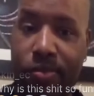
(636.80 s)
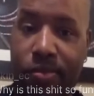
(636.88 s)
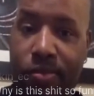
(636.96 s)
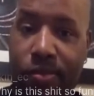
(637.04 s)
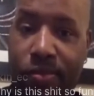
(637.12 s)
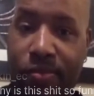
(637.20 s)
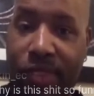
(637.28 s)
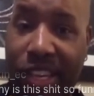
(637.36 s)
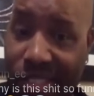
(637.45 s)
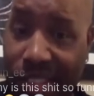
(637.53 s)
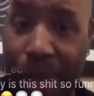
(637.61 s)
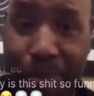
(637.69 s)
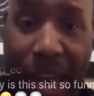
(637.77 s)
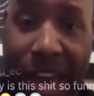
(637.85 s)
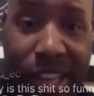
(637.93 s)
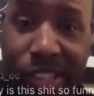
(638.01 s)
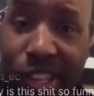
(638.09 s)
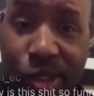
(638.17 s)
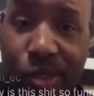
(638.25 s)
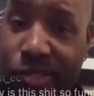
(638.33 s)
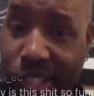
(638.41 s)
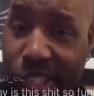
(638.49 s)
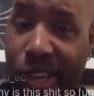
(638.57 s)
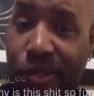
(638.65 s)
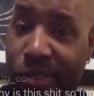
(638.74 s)
He stopped asking you for
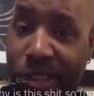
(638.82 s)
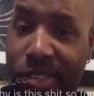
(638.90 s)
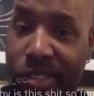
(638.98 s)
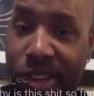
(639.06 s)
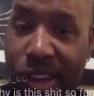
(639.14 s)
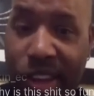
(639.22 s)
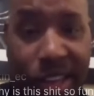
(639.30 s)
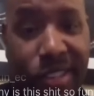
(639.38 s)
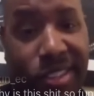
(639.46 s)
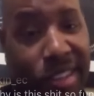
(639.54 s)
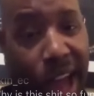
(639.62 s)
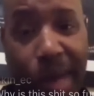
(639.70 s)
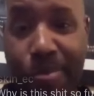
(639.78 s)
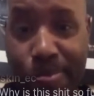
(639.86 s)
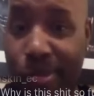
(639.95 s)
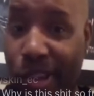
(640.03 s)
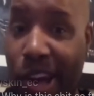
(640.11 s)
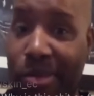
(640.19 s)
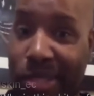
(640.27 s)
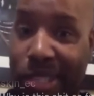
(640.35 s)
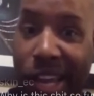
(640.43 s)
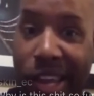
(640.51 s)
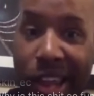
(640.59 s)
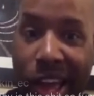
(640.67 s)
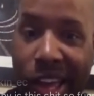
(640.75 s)
selfies. He stopped, you know what I'm saying?
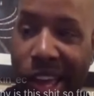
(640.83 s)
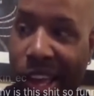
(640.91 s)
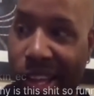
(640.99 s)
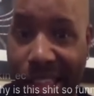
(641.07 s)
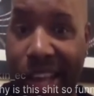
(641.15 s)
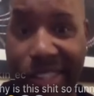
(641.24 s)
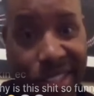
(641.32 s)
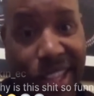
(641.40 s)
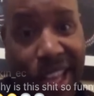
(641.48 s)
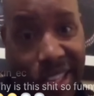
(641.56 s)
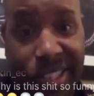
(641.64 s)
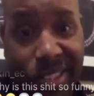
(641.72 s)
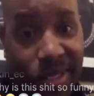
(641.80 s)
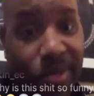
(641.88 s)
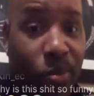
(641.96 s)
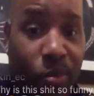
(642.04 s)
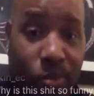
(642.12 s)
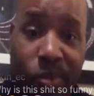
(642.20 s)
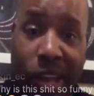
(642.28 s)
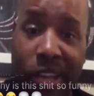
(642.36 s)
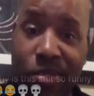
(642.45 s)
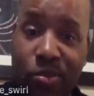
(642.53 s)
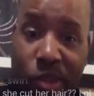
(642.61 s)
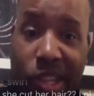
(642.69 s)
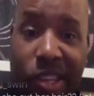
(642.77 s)
Like that's that's that's
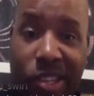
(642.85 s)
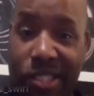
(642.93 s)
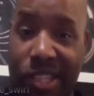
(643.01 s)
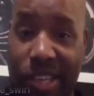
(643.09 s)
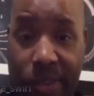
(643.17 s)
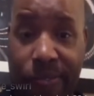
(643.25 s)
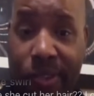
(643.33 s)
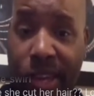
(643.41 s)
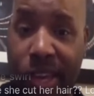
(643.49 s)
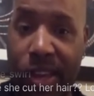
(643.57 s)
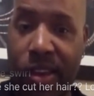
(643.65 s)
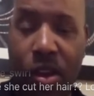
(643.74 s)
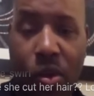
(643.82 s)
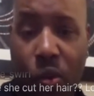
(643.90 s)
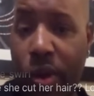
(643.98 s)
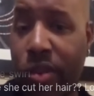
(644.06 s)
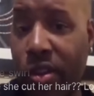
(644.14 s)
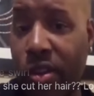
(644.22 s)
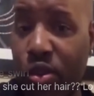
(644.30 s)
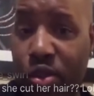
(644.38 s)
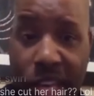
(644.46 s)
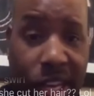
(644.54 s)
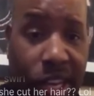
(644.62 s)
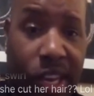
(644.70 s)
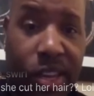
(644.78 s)
really significant, whether you think
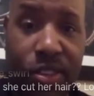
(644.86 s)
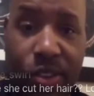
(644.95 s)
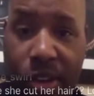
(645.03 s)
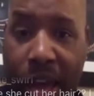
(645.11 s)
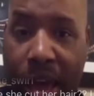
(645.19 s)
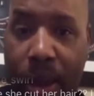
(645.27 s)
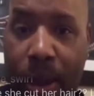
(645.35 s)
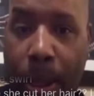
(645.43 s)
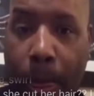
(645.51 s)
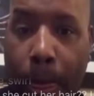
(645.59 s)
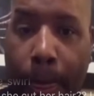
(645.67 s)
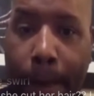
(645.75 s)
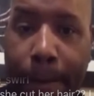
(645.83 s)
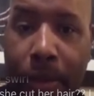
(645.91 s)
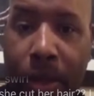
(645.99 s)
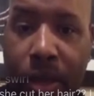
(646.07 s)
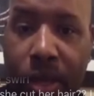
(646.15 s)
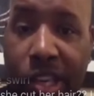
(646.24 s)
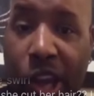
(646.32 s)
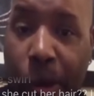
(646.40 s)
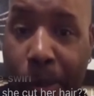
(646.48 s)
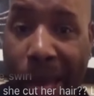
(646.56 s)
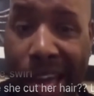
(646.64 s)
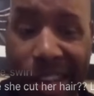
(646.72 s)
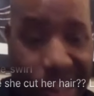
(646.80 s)
it is or not. Your
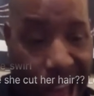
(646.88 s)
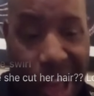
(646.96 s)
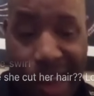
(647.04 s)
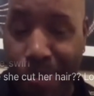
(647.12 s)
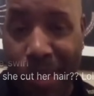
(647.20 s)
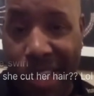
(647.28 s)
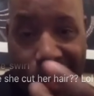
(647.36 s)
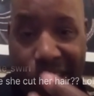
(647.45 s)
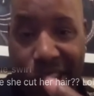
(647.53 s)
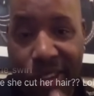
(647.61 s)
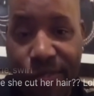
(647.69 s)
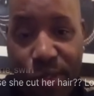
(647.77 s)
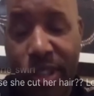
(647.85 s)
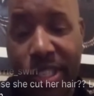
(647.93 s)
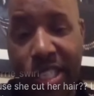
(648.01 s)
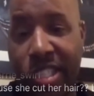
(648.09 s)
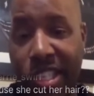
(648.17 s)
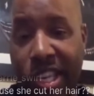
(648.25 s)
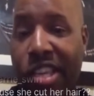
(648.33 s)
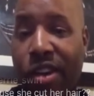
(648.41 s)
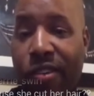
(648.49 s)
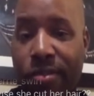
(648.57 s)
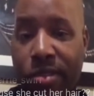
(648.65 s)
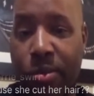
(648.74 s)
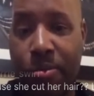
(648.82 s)
man not being looking forward to seeing your,
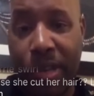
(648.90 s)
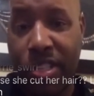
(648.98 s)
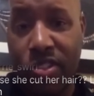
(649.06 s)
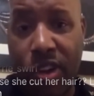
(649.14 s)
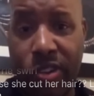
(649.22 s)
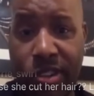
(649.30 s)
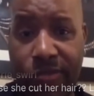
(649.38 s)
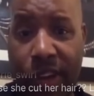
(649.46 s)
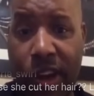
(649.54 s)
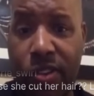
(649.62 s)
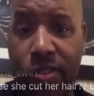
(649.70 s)
your picture on his phone,